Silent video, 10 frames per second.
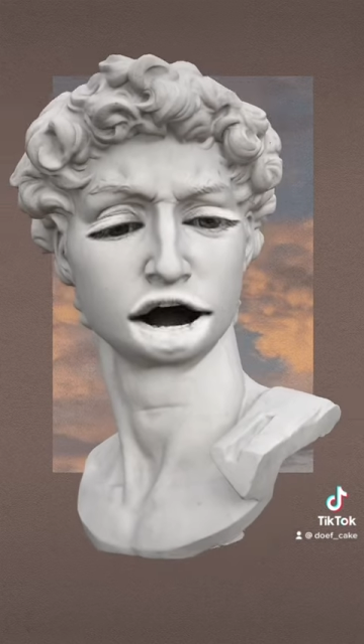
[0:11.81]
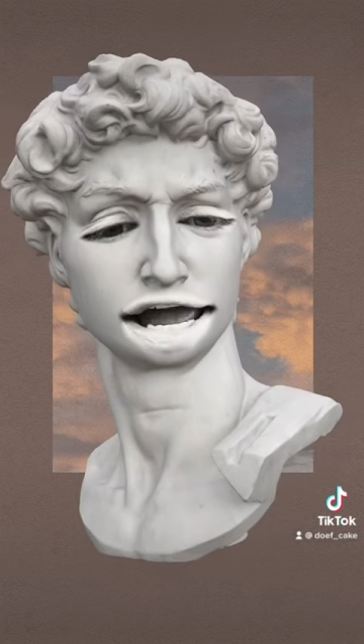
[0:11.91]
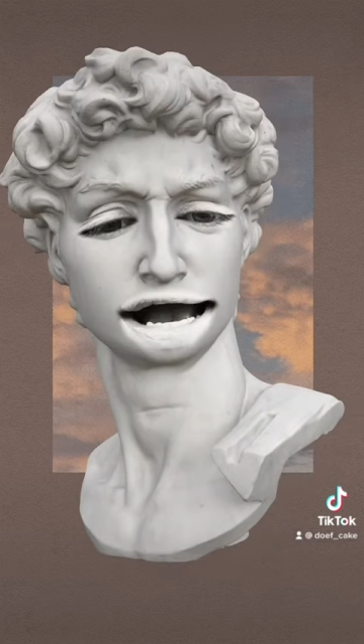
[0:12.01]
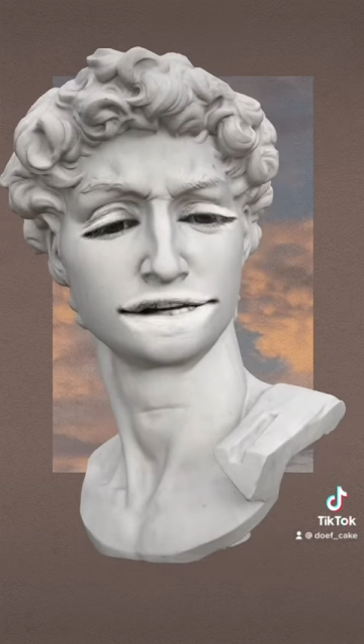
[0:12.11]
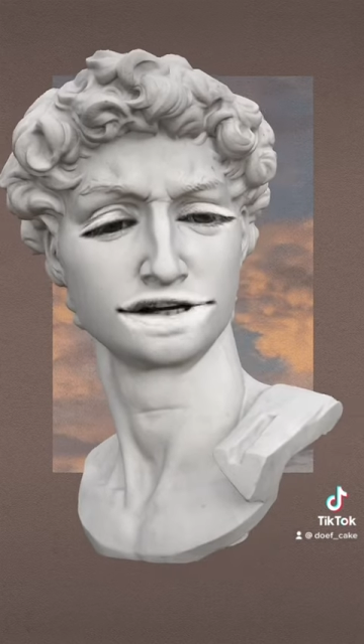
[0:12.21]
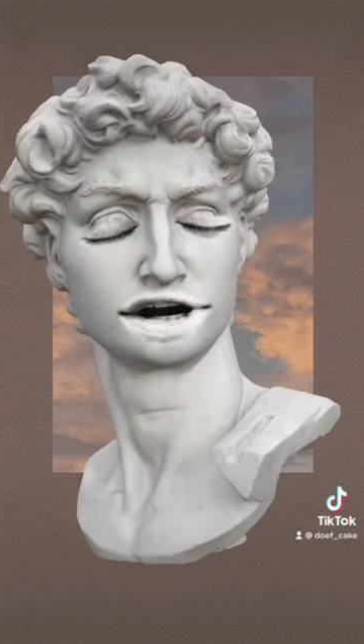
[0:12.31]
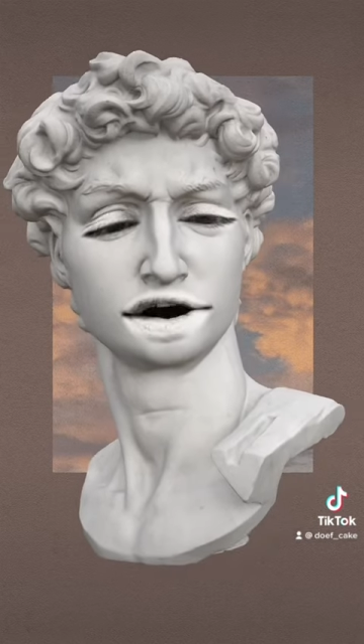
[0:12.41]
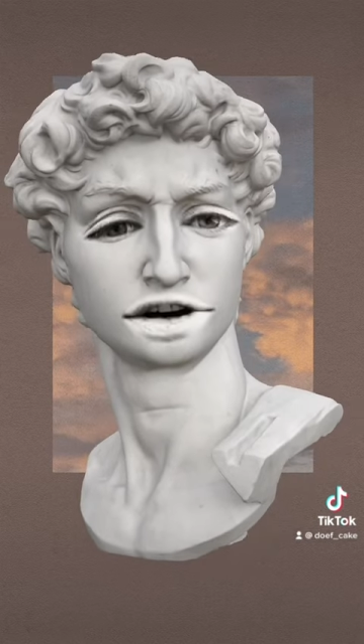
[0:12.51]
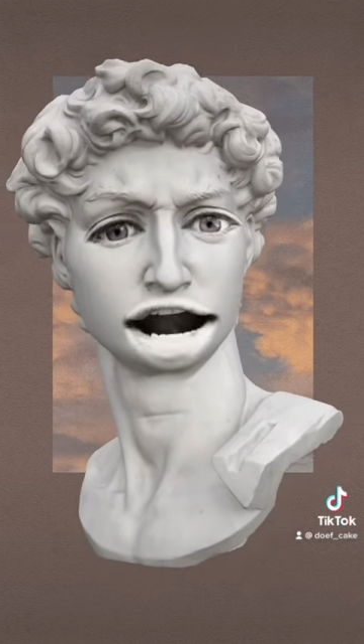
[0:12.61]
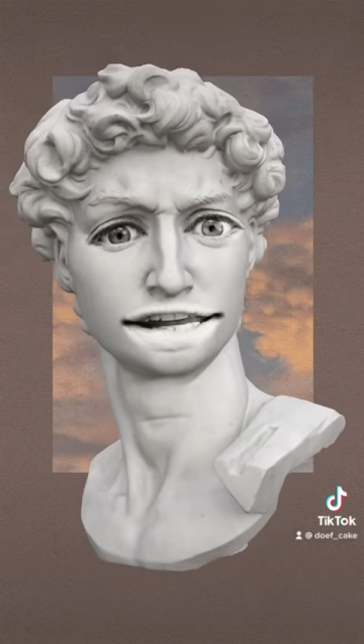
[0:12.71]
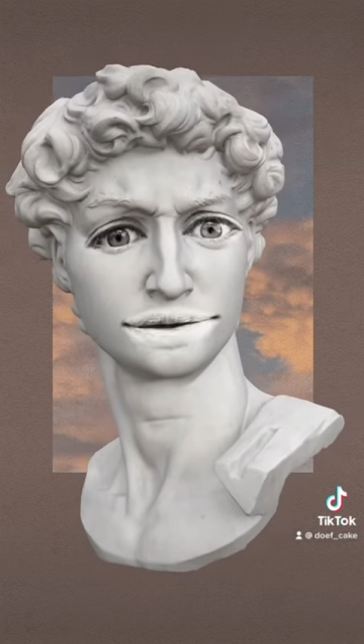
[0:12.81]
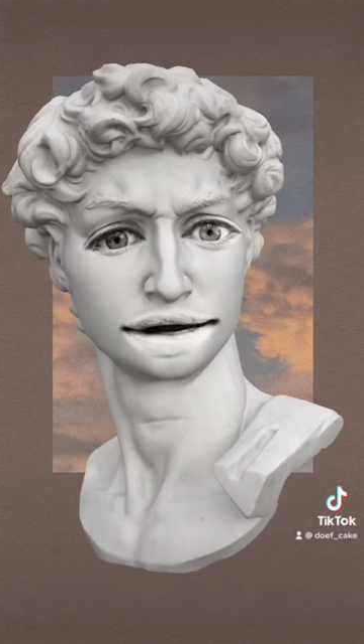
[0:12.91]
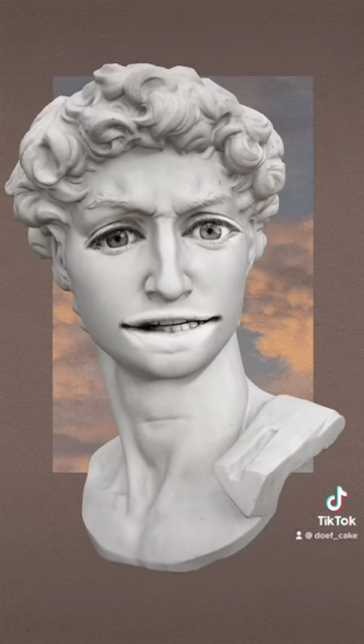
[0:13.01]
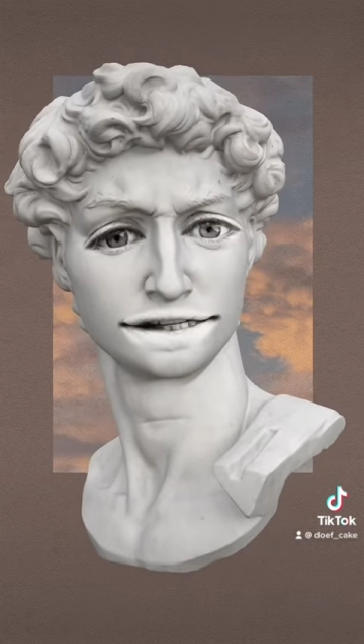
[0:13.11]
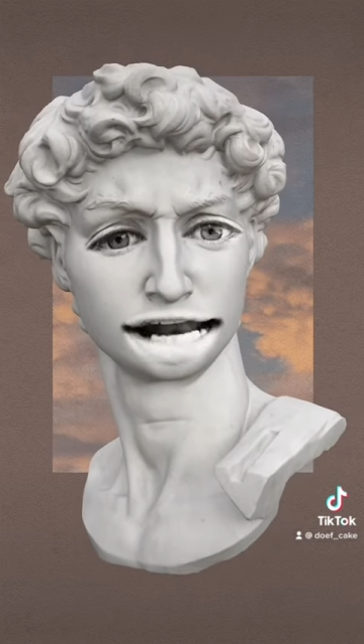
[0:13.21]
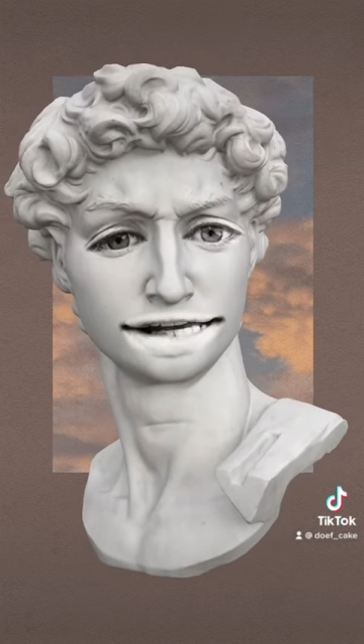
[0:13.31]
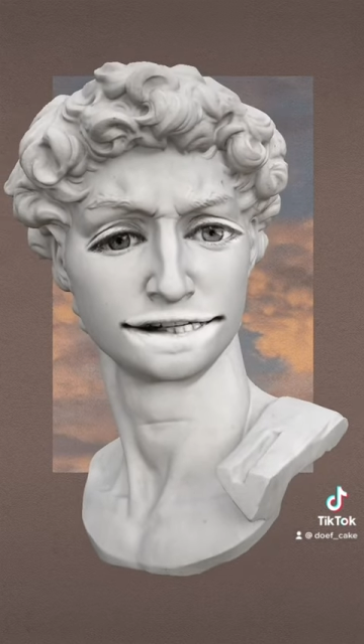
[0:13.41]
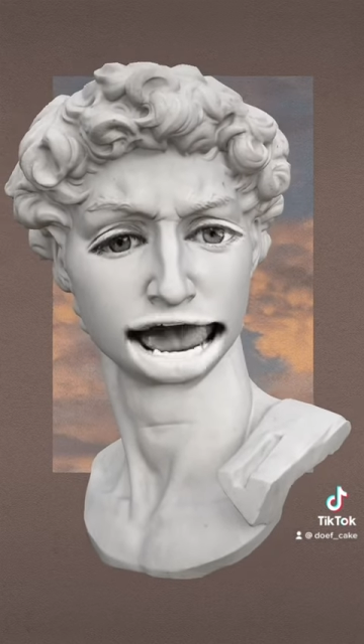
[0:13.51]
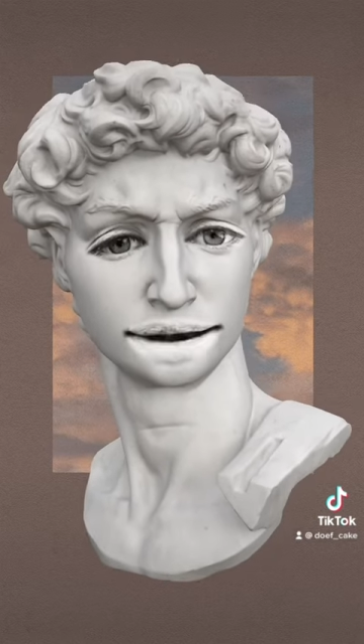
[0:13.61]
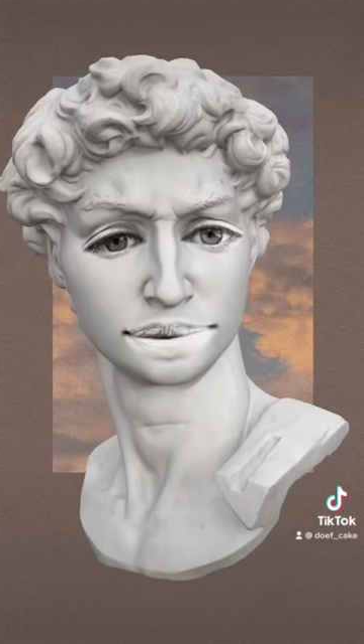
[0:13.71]
Okay, guys, so you know what grates my tits like
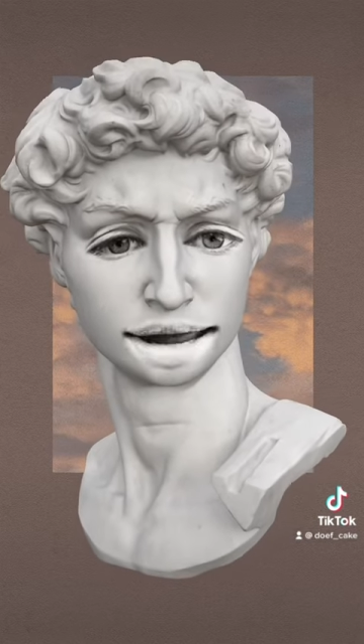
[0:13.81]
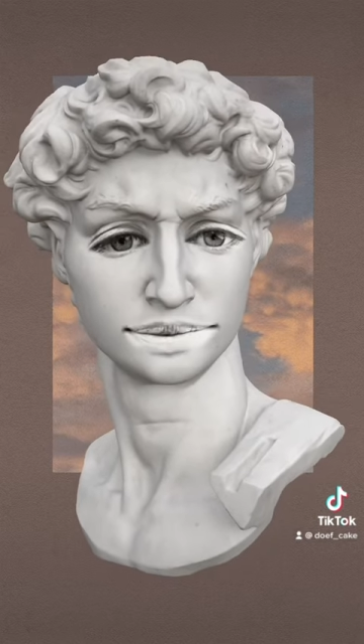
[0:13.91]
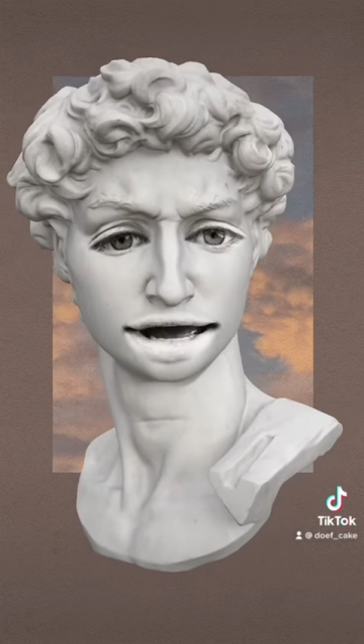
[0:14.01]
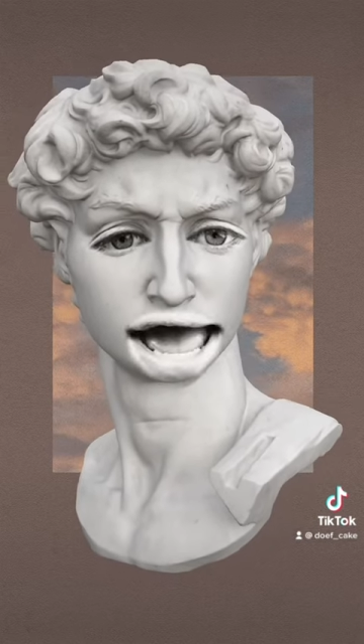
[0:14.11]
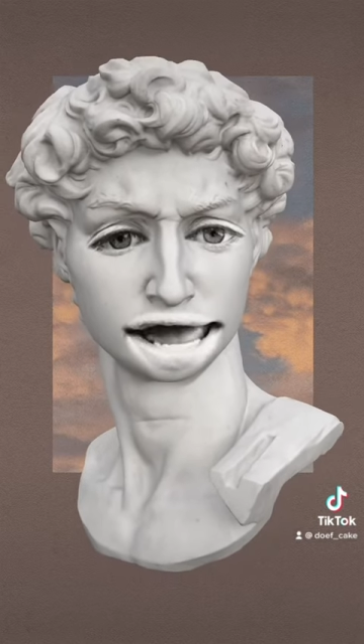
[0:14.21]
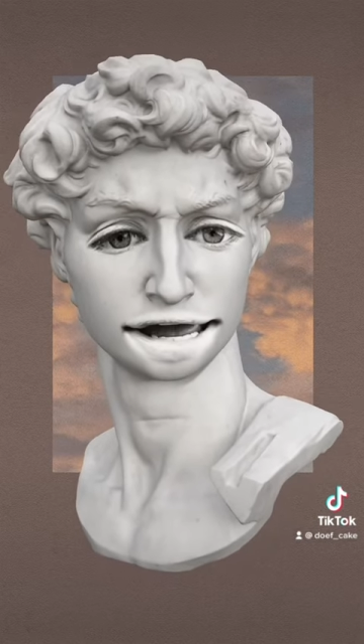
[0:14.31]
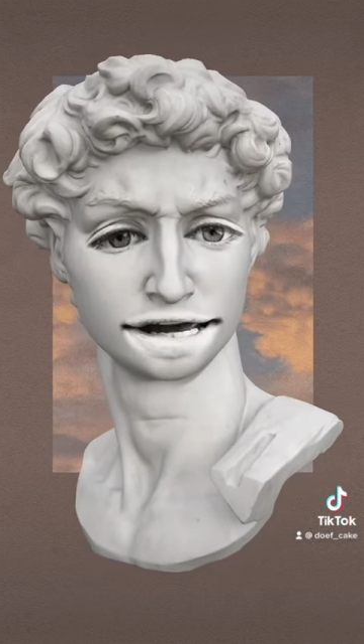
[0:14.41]
sandpaper, eh?